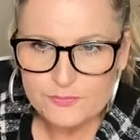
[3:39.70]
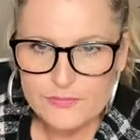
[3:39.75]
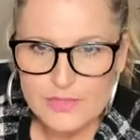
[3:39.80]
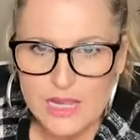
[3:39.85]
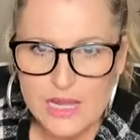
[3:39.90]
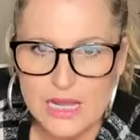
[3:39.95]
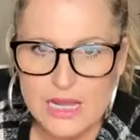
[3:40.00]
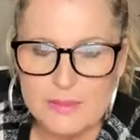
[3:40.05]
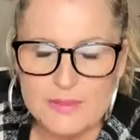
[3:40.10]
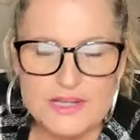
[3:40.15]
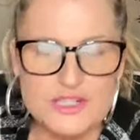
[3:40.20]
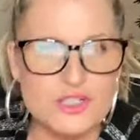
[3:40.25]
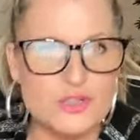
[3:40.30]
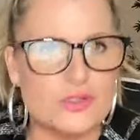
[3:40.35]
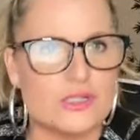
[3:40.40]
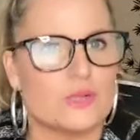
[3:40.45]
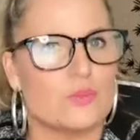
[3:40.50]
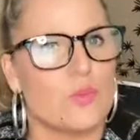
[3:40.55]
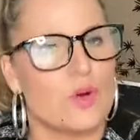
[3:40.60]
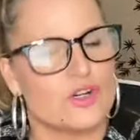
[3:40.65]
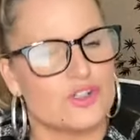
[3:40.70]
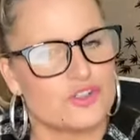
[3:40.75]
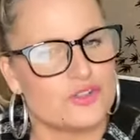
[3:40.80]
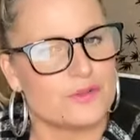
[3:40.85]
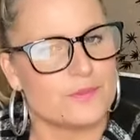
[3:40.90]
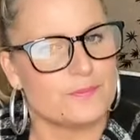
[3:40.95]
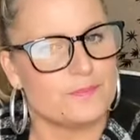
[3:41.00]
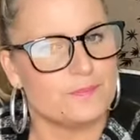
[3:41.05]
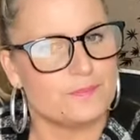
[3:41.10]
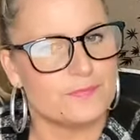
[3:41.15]
And you can watch
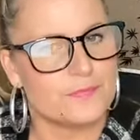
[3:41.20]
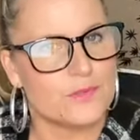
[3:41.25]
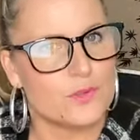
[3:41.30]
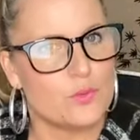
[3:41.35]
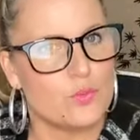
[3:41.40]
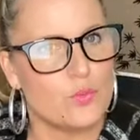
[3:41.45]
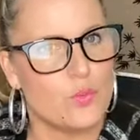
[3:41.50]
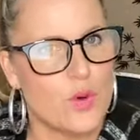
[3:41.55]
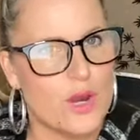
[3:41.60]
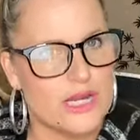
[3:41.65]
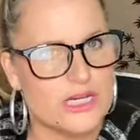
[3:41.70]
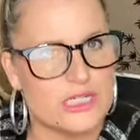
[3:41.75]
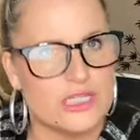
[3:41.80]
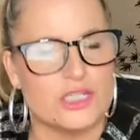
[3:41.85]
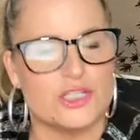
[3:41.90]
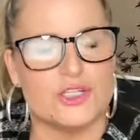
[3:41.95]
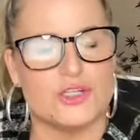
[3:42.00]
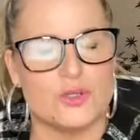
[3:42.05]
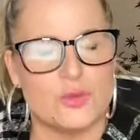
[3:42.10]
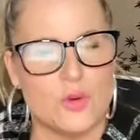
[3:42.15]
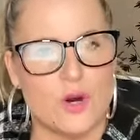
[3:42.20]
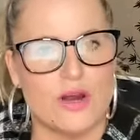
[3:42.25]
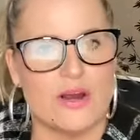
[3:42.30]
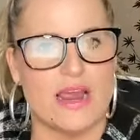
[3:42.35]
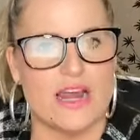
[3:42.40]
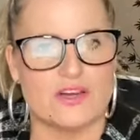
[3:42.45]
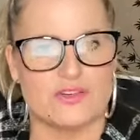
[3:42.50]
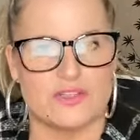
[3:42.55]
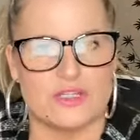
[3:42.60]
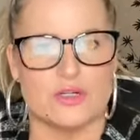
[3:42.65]
them when you are
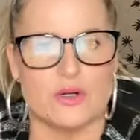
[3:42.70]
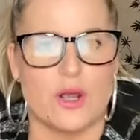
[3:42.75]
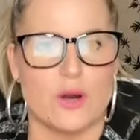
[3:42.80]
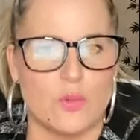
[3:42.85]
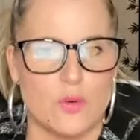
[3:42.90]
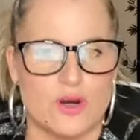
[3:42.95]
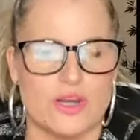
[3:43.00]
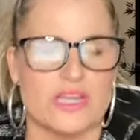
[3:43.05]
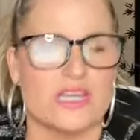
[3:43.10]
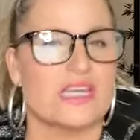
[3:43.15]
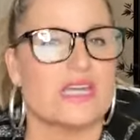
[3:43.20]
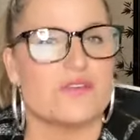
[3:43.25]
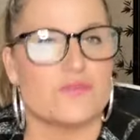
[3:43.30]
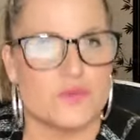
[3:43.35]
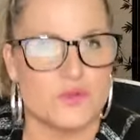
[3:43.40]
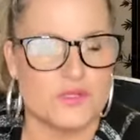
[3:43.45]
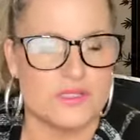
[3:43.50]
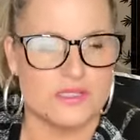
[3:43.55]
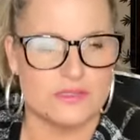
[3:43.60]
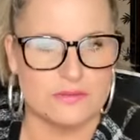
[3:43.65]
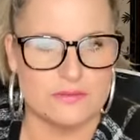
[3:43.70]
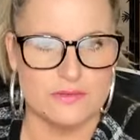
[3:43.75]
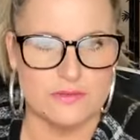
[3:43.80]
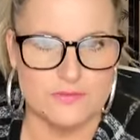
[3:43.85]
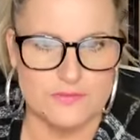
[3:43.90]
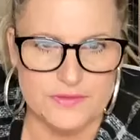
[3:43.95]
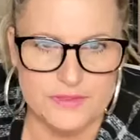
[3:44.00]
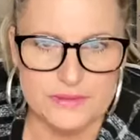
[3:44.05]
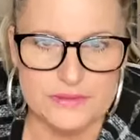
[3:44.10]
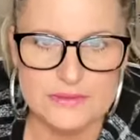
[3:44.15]
actually not working, if you're still in the
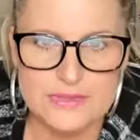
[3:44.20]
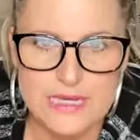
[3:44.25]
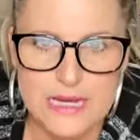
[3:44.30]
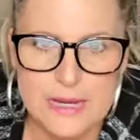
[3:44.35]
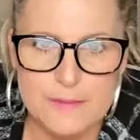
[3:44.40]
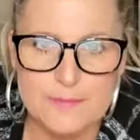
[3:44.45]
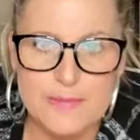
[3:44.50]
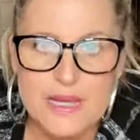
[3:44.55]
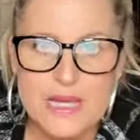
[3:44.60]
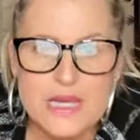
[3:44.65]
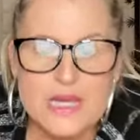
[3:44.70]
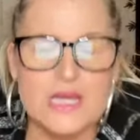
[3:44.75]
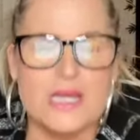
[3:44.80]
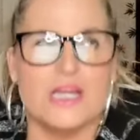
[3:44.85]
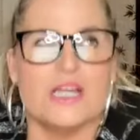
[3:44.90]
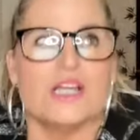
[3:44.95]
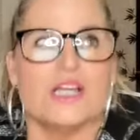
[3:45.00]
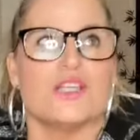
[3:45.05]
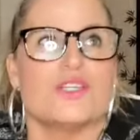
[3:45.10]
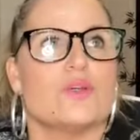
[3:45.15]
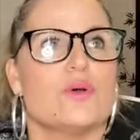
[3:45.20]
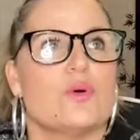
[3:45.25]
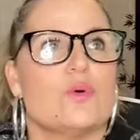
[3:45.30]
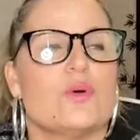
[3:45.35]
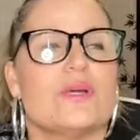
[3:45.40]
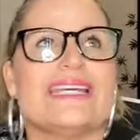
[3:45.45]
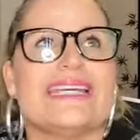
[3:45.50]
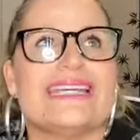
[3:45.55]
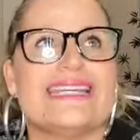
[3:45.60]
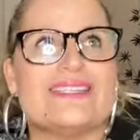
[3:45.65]
field. So
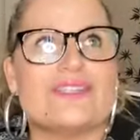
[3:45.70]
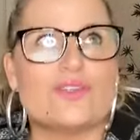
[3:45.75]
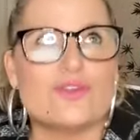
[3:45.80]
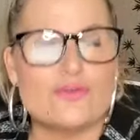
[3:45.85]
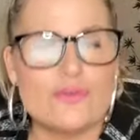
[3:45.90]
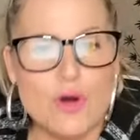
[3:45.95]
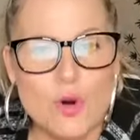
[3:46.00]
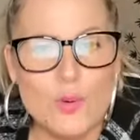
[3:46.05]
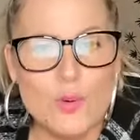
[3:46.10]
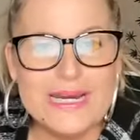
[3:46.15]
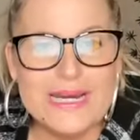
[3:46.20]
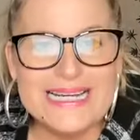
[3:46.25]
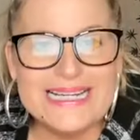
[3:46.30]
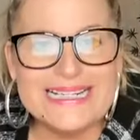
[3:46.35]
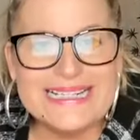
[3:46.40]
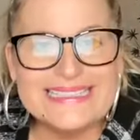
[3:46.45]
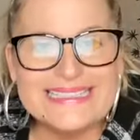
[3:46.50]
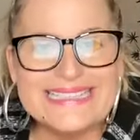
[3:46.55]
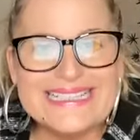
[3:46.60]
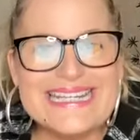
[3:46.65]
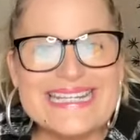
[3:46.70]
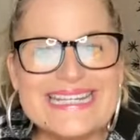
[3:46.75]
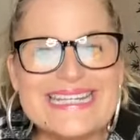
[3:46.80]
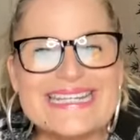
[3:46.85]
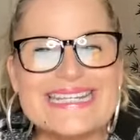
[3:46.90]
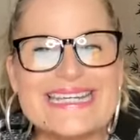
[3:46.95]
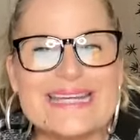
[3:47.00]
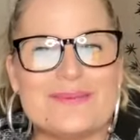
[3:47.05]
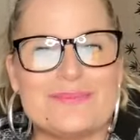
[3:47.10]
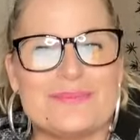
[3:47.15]
is growing a
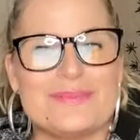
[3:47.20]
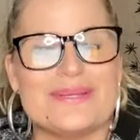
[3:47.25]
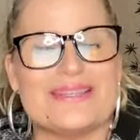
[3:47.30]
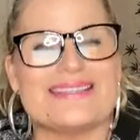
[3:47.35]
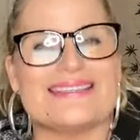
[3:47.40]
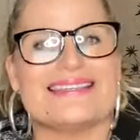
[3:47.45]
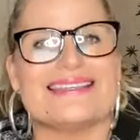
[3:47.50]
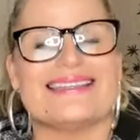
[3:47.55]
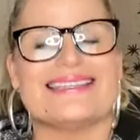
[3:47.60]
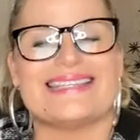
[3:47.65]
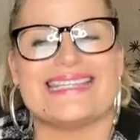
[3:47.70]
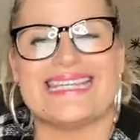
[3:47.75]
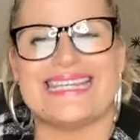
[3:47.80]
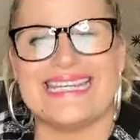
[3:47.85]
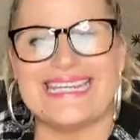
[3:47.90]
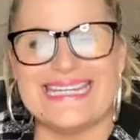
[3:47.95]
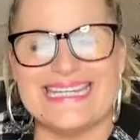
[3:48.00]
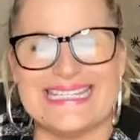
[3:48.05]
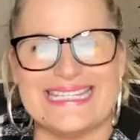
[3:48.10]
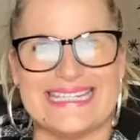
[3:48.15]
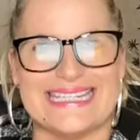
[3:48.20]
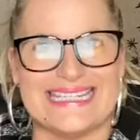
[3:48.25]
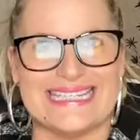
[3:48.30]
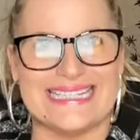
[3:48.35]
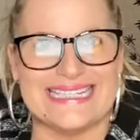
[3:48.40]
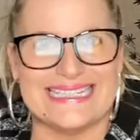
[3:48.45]
cleaning business easy?